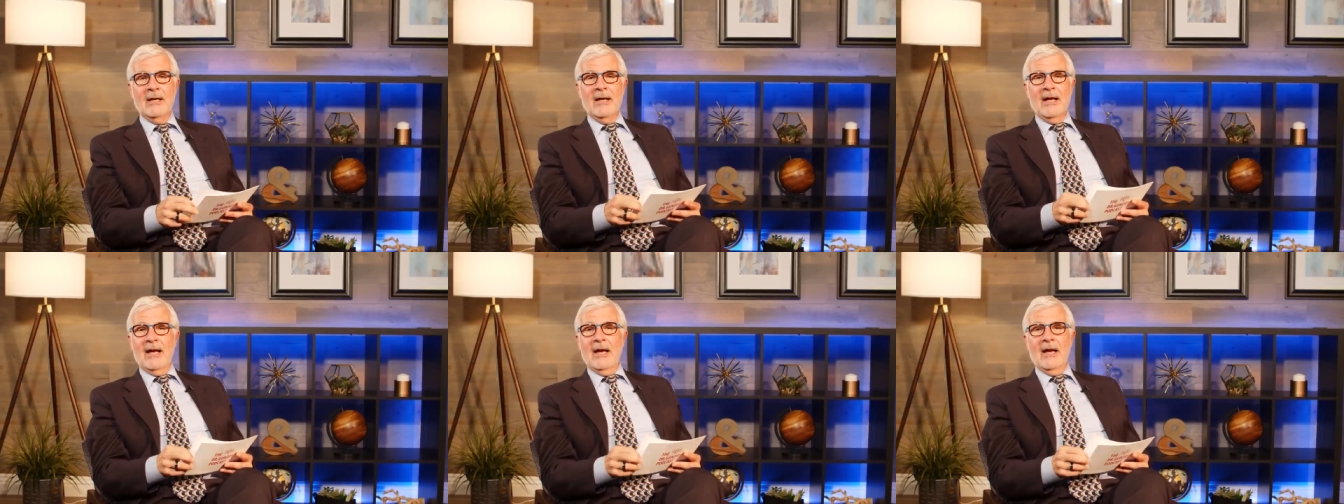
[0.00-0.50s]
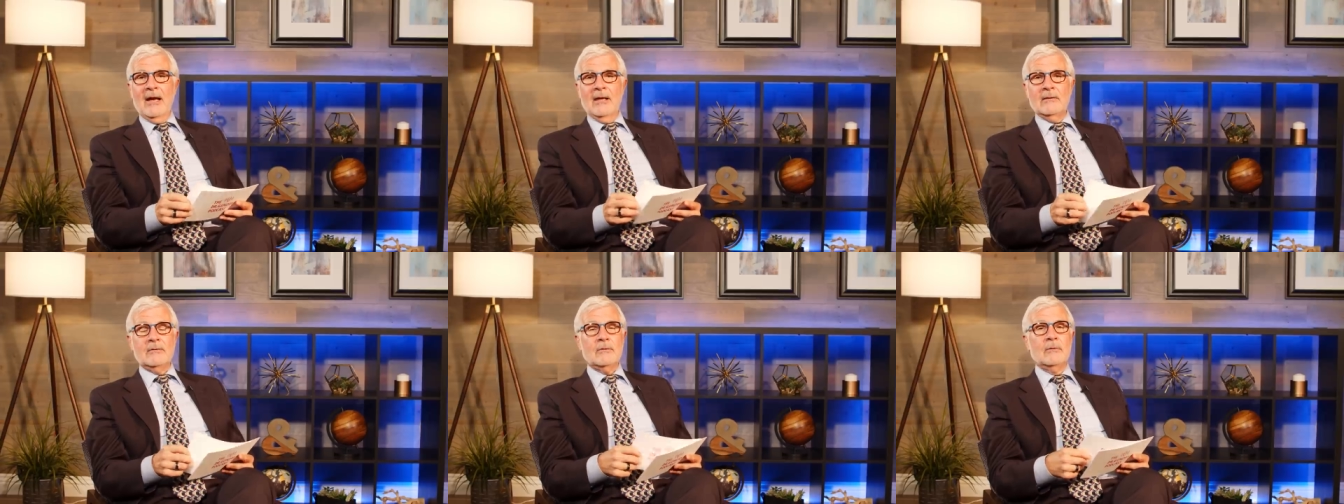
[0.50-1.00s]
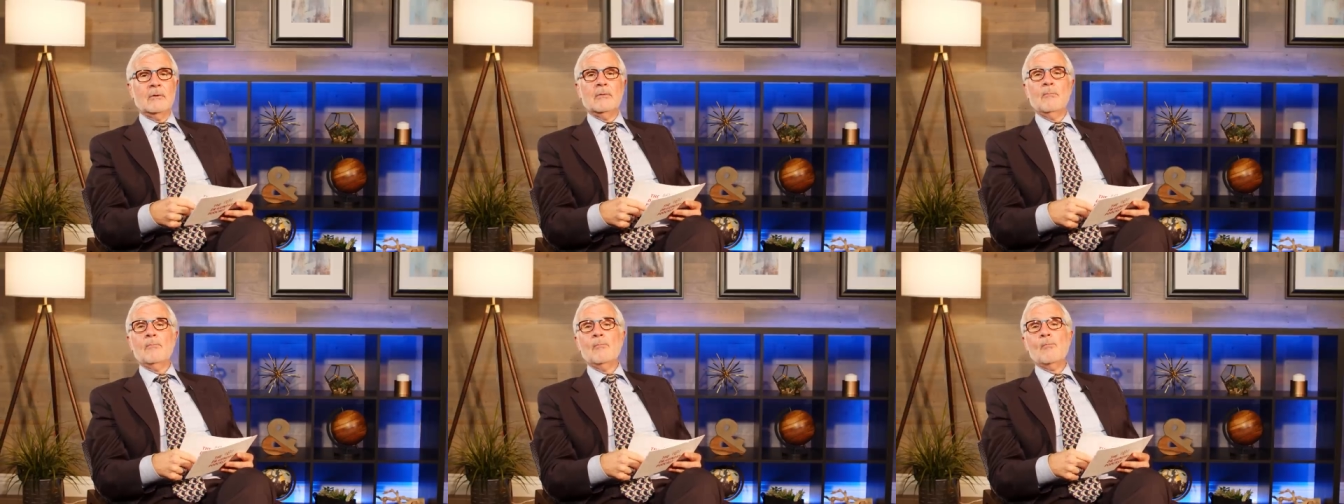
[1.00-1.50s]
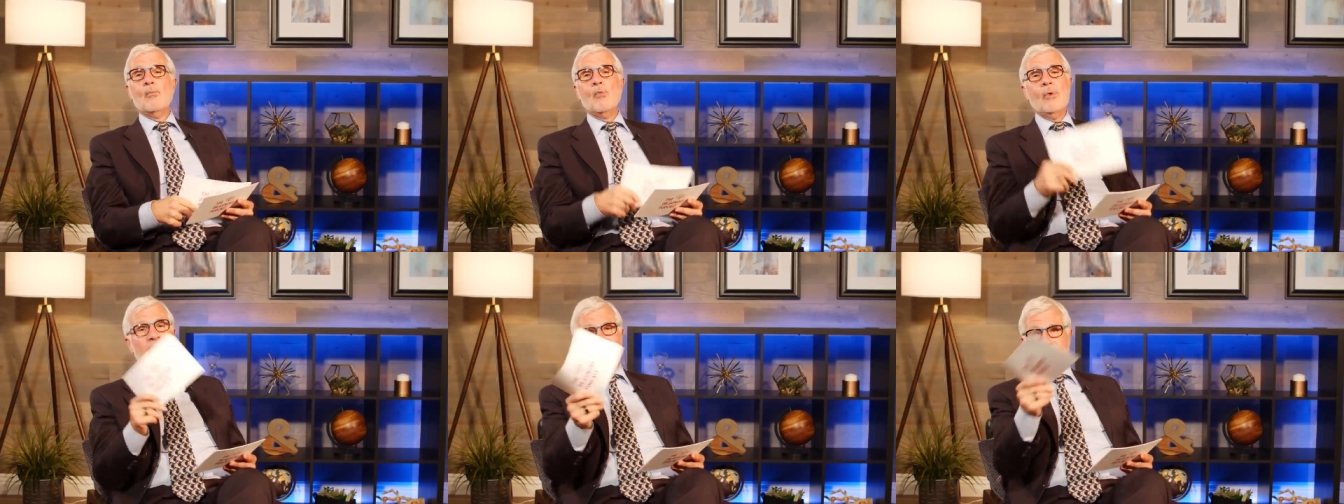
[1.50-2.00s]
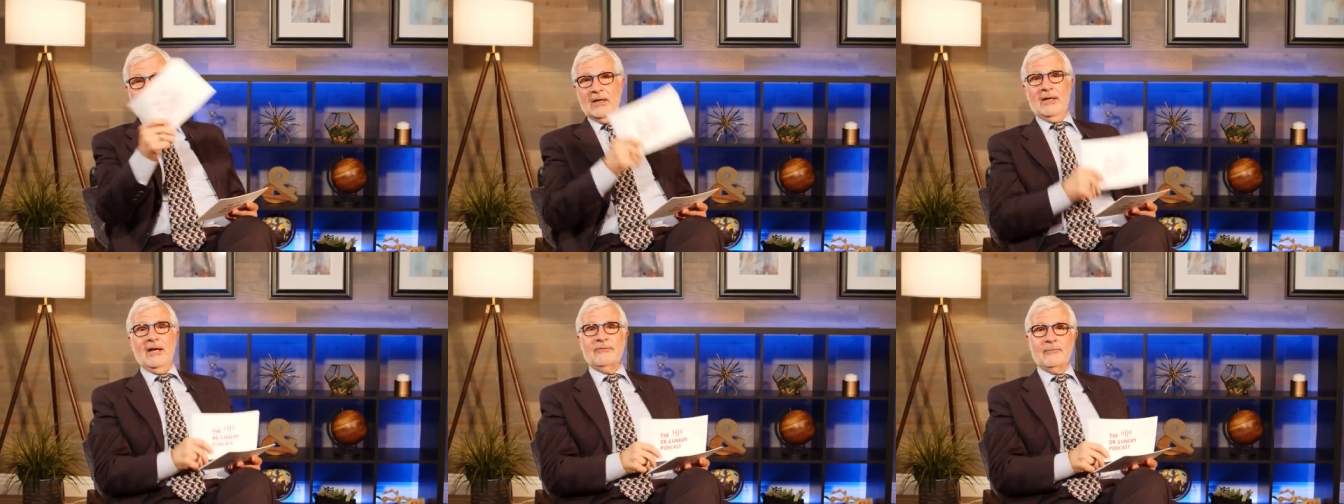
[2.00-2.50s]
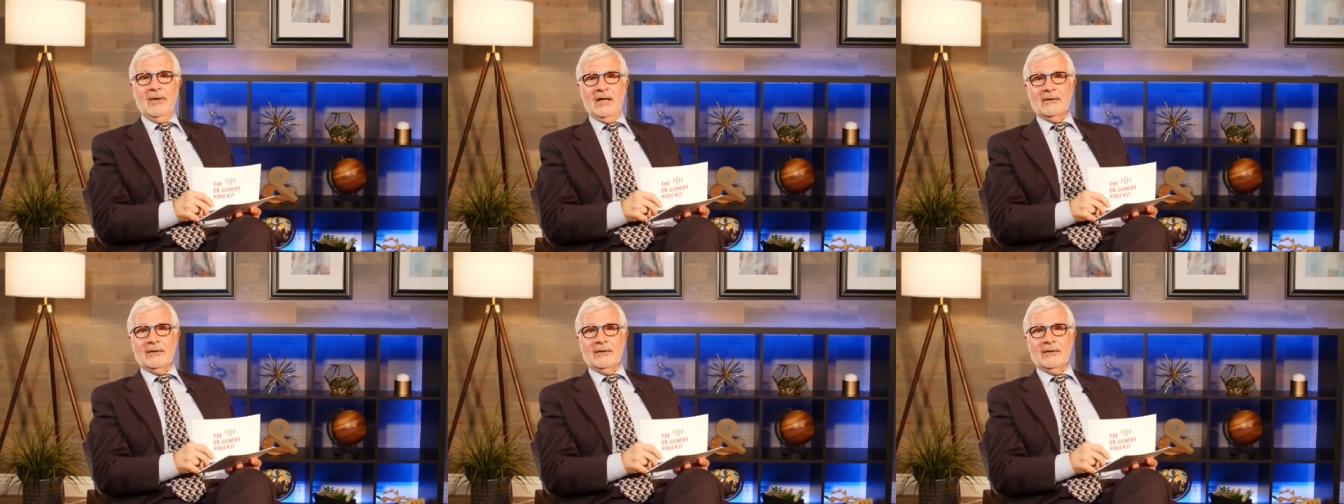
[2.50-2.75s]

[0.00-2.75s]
And we'll see you next week.